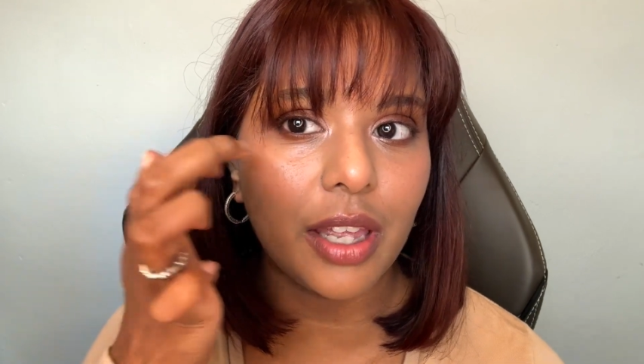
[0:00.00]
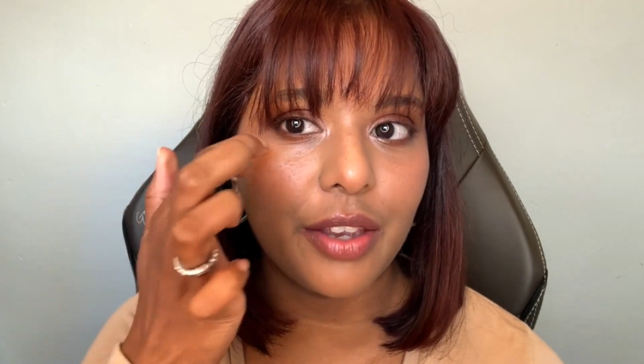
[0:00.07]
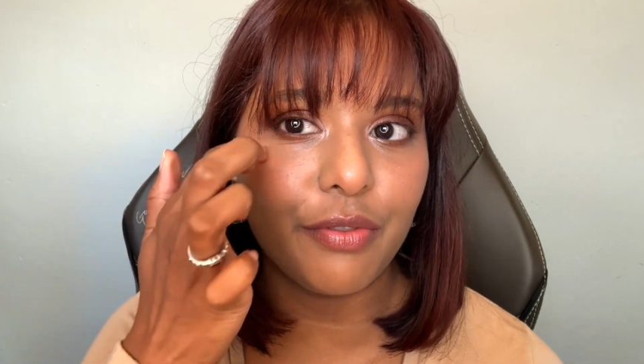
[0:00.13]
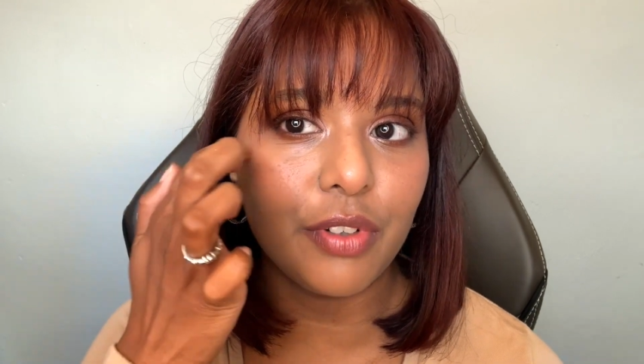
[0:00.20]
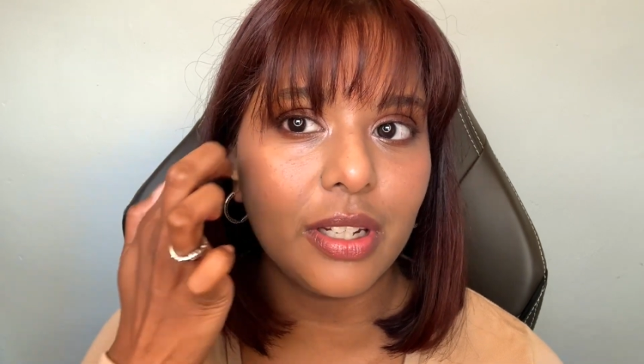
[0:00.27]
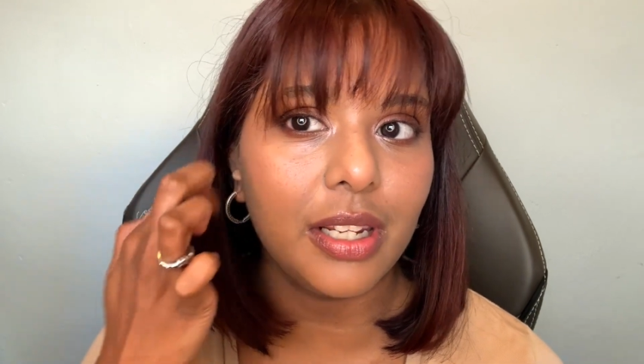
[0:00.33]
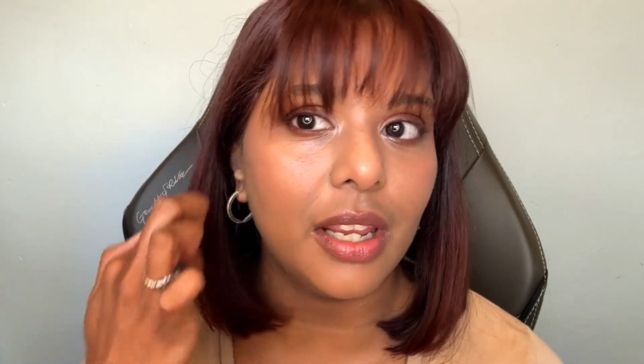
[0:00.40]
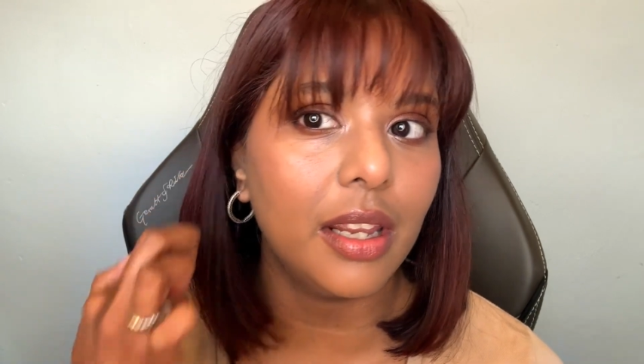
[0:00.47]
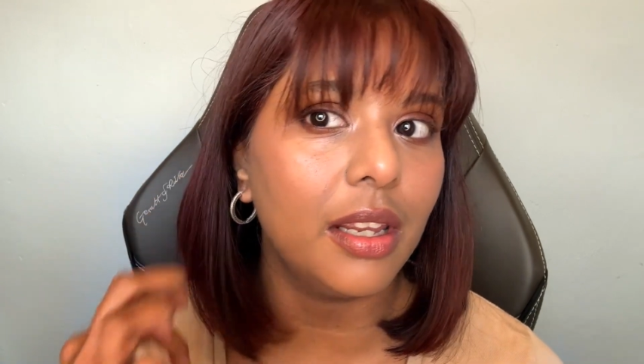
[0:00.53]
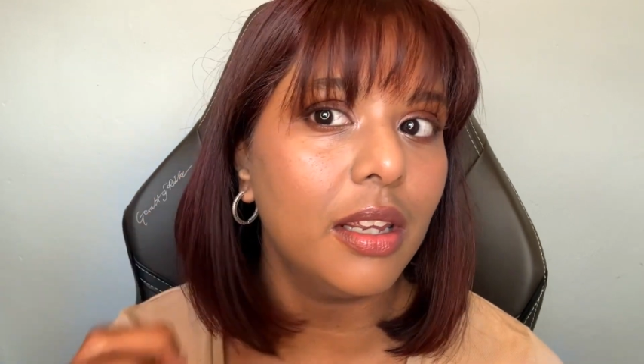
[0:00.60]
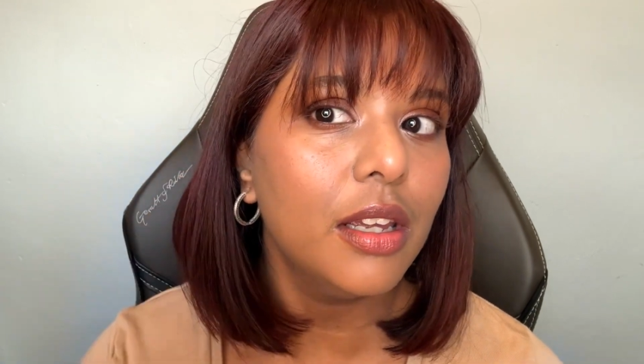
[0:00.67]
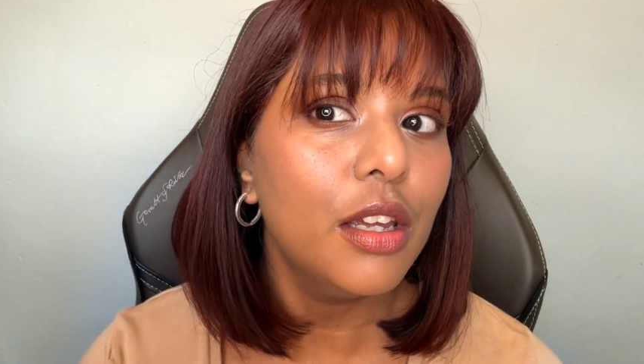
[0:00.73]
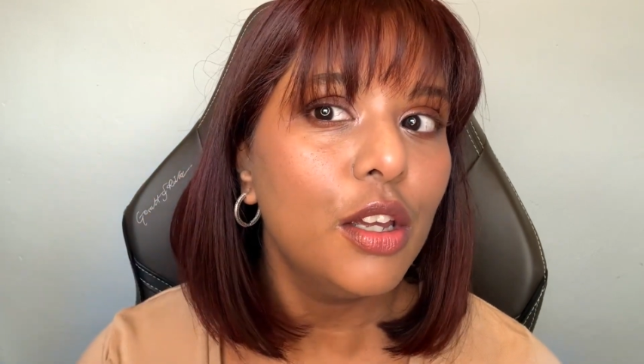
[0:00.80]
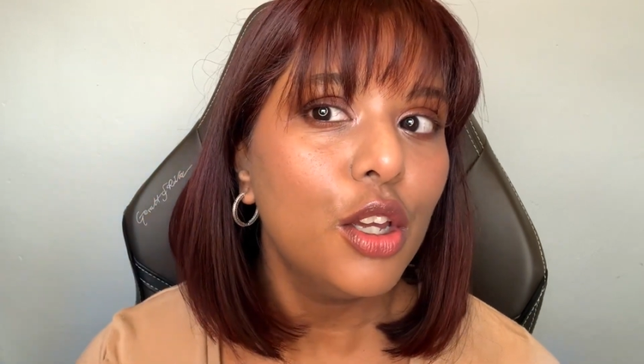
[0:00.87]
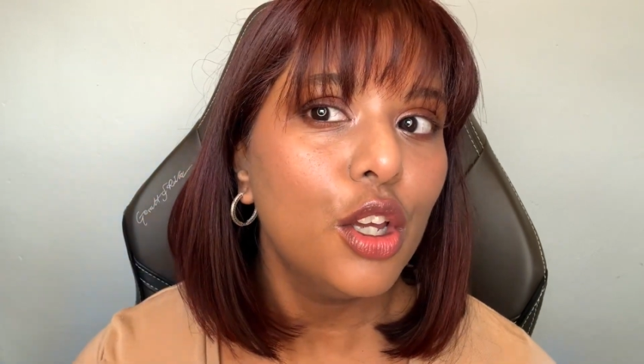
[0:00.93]
everyday,
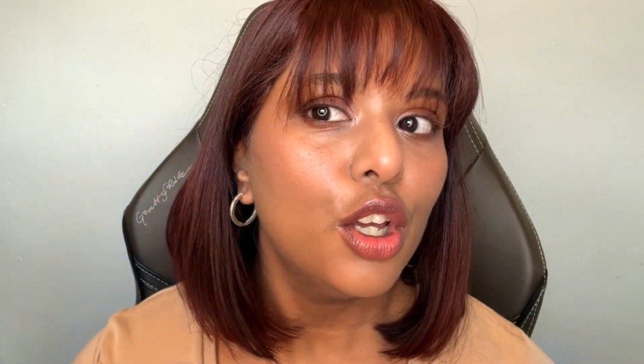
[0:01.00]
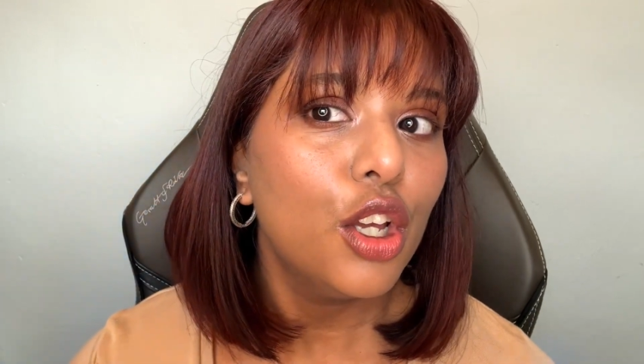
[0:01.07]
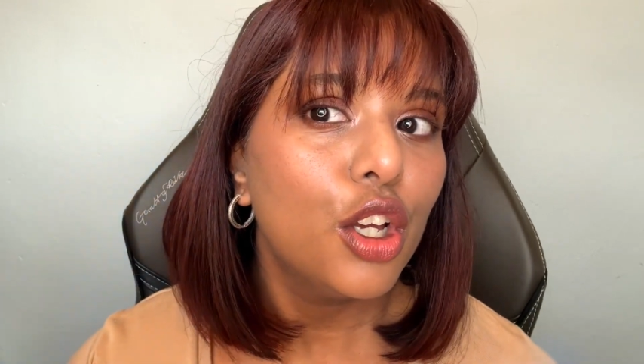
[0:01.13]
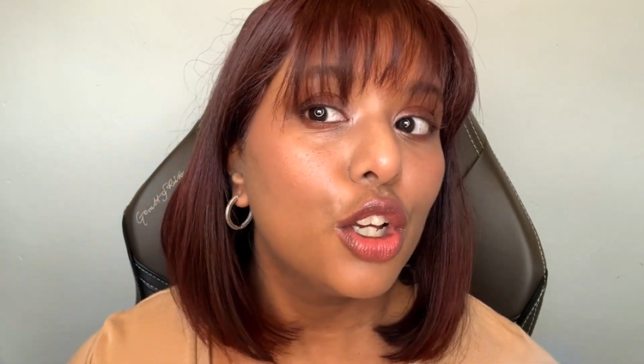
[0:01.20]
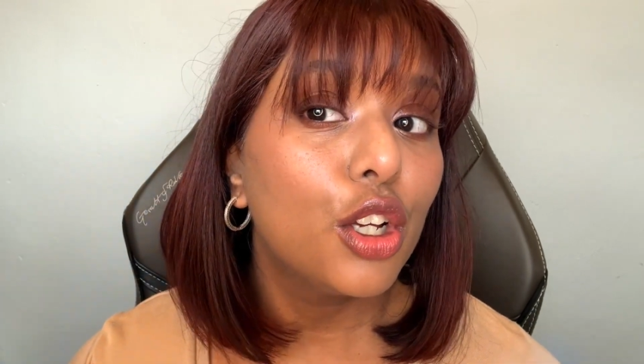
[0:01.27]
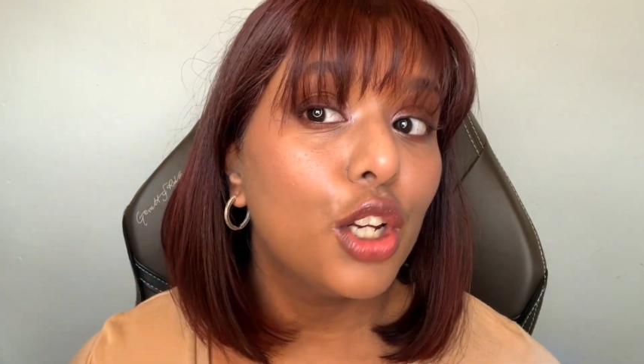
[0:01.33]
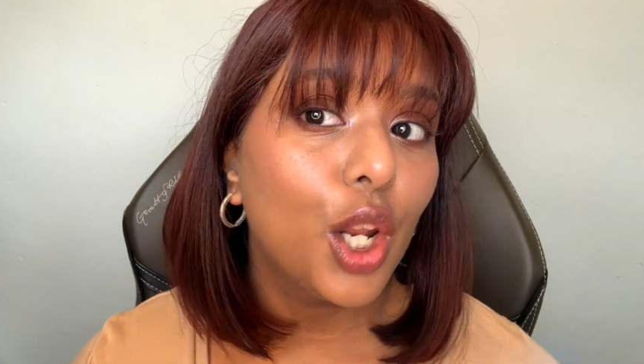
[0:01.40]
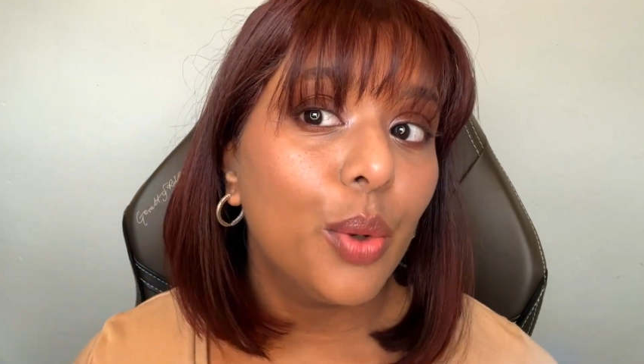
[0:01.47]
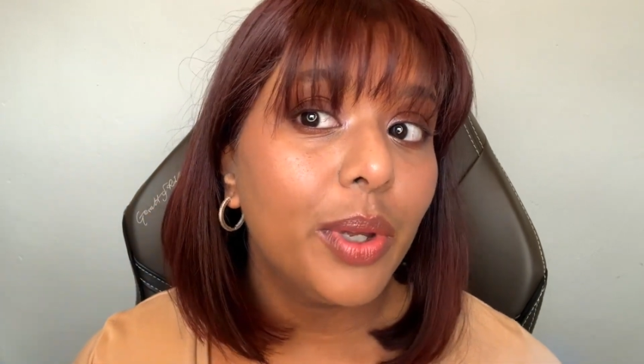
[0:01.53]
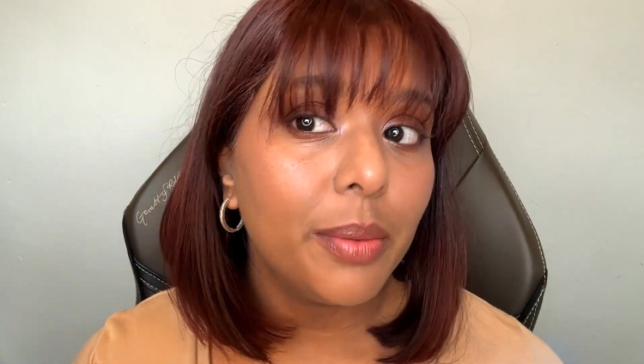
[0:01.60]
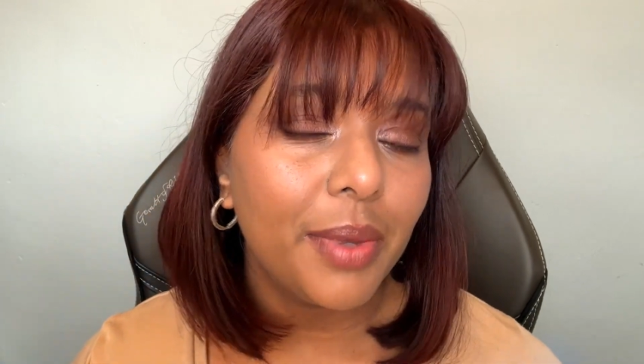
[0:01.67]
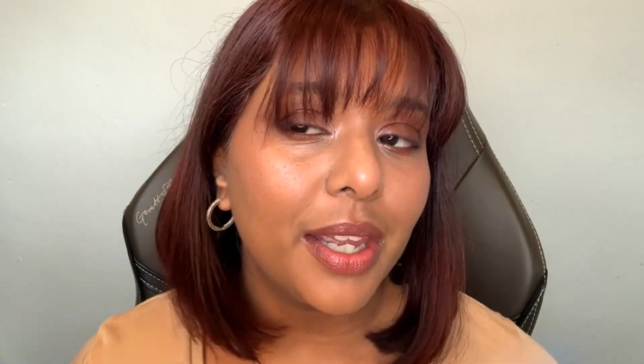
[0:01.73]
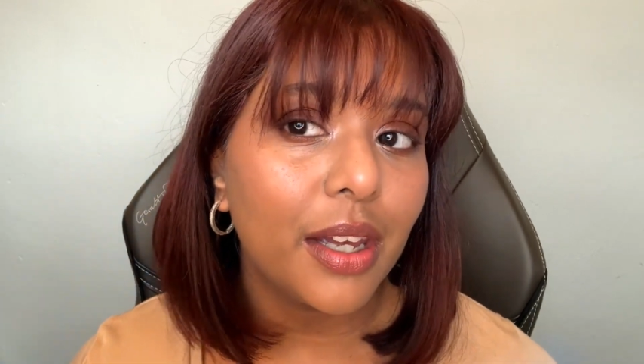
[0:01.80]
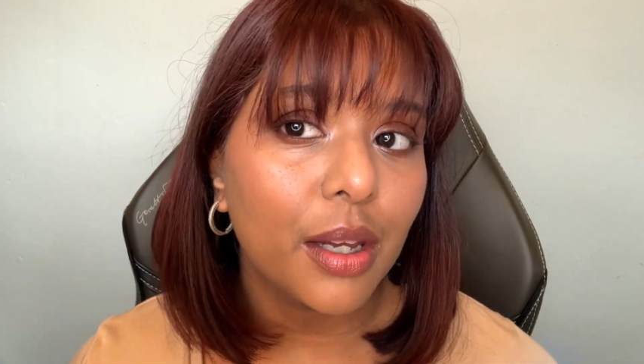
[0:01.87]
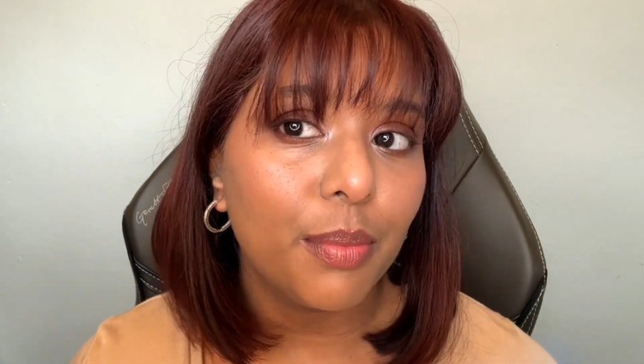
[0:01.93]
glowy
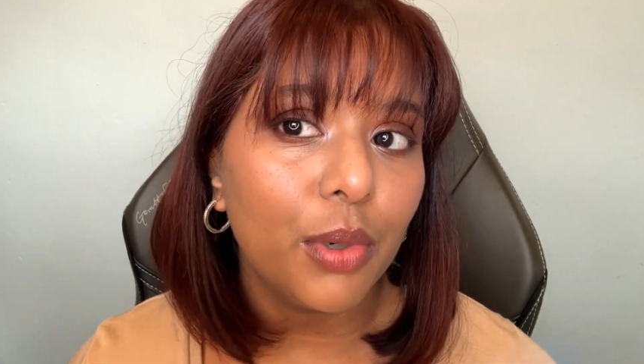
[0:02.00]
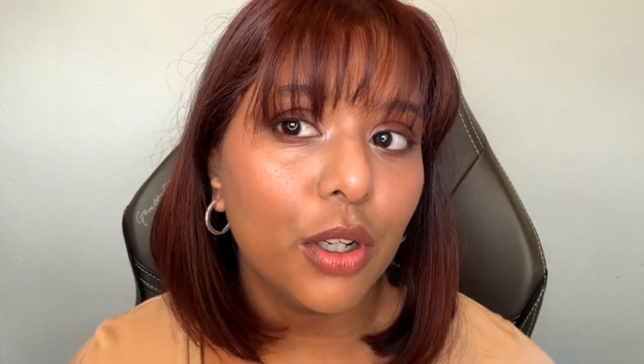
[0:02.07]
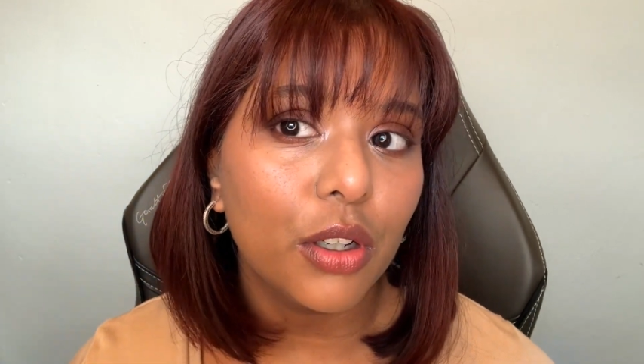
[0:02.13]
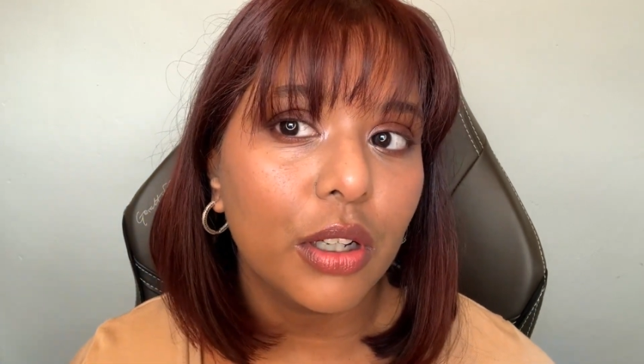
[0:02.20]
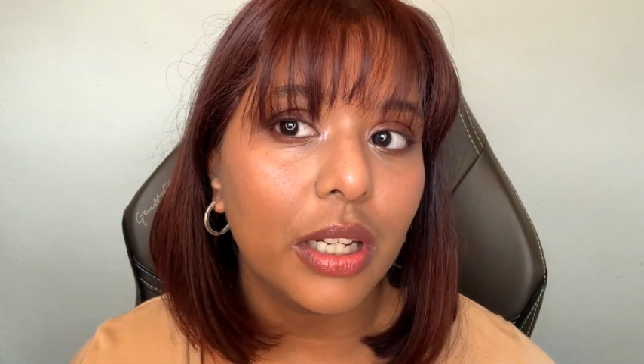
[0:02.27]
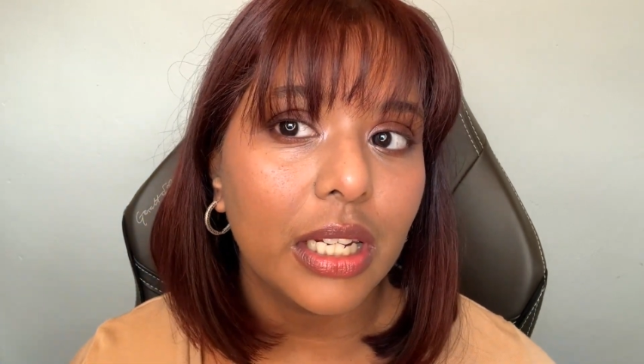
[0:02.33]
makeup look.